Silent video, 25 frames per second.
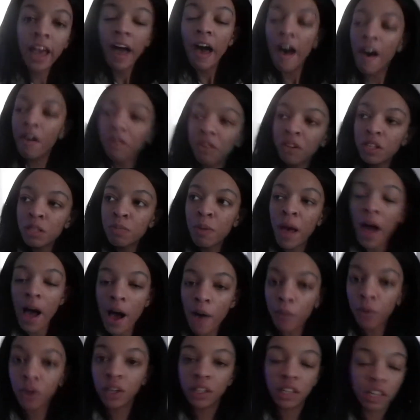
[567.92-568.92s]
how does
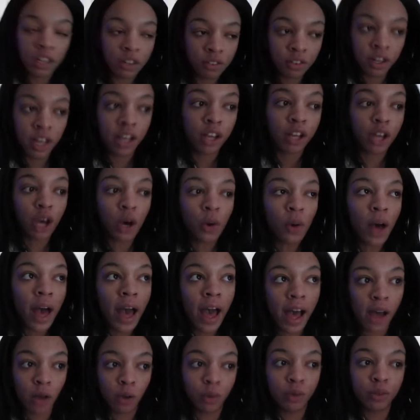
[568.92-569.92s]
power and internet go
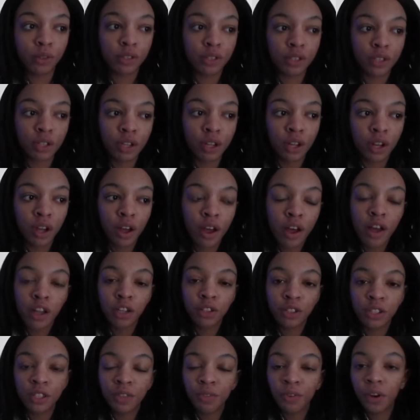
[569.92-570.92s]
out
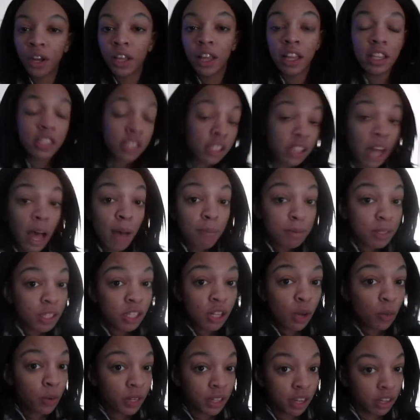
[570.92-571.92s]
just for, it stopped
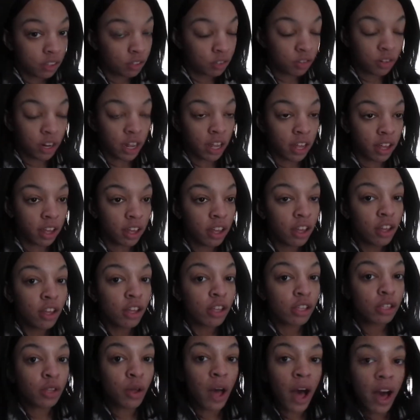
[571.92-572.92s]
snowing yesterday.
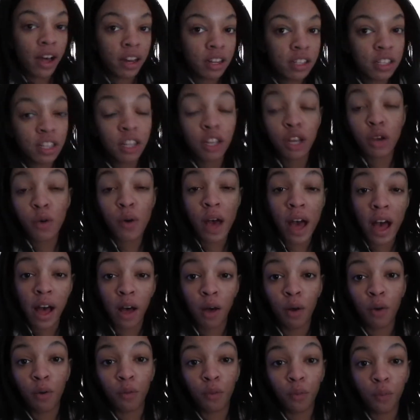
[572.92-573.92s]
So how does it go
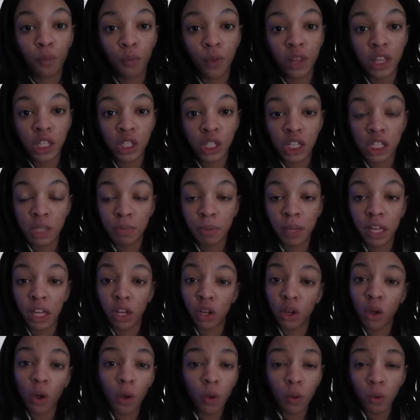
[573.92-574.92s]
out with just being
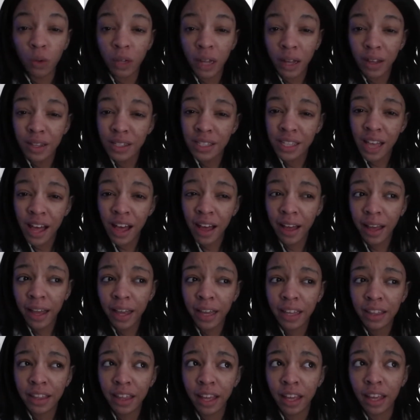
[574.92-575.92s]
cold
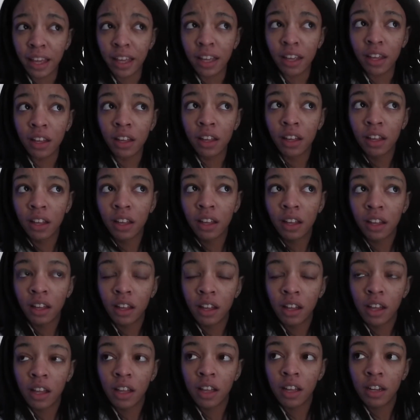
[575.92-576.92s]
outside? Like,
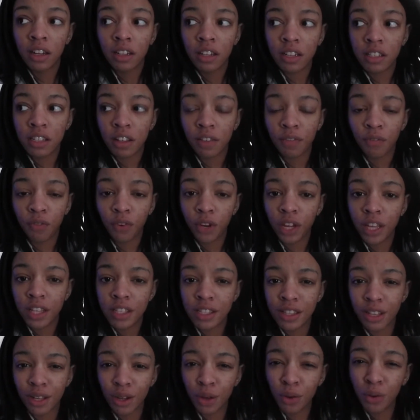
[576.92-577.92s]
does it freeze
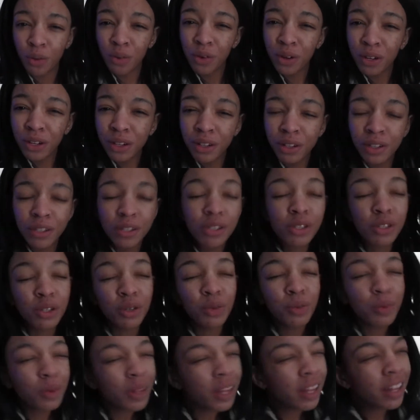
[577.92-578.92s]
the cords
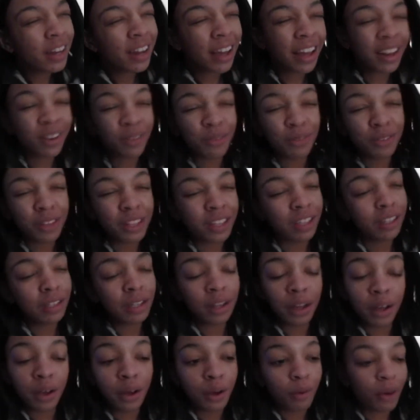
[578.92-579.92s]
or what? I don't really
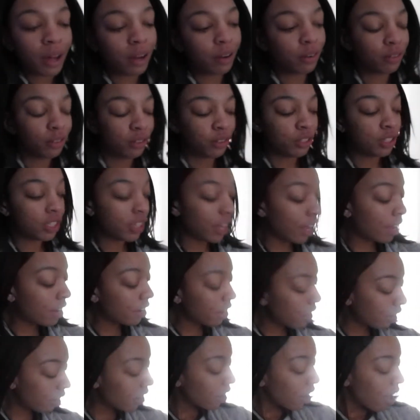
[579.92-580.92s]
know. I don't understand
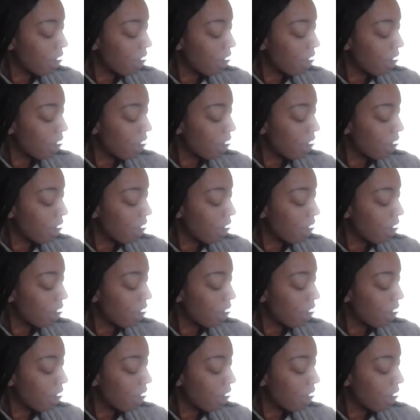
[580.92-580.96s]
it.